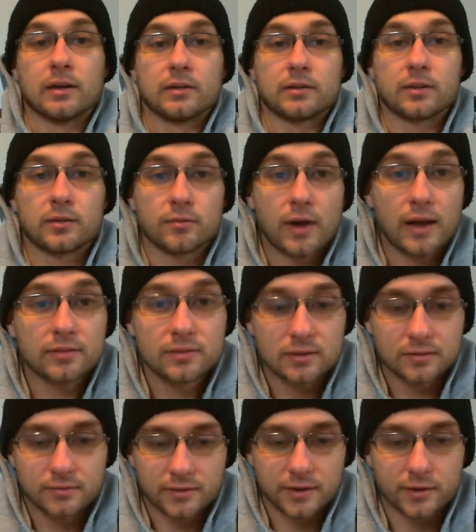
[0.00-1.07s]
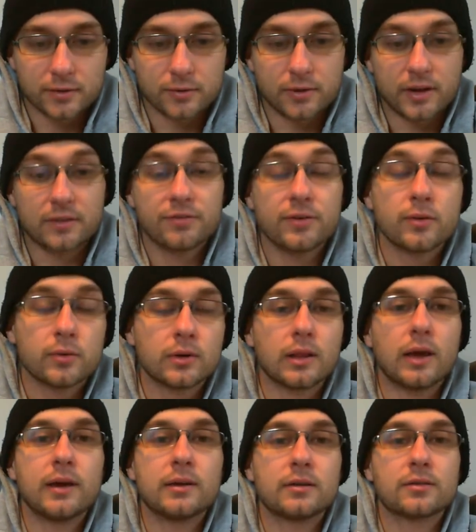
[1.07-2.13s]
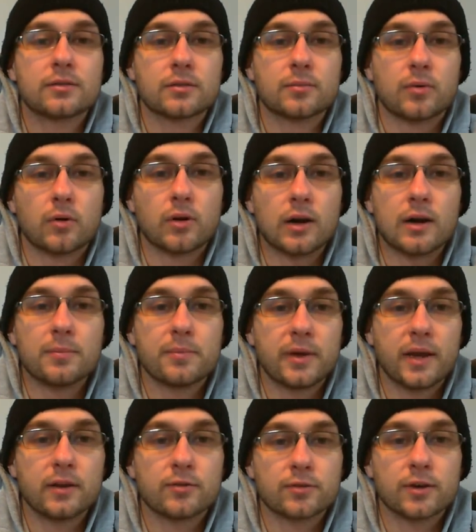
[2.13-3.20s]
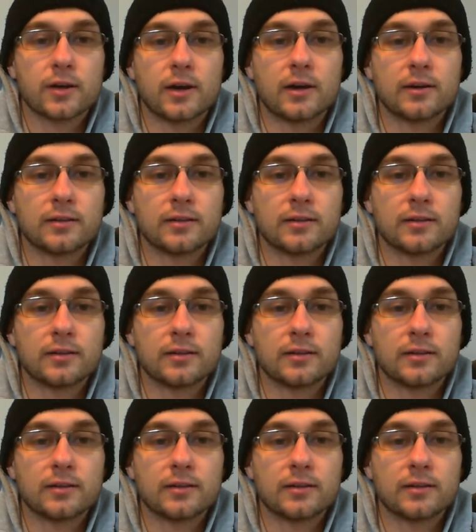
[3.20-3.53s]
To the rest of you, if you would like to support on Patreon,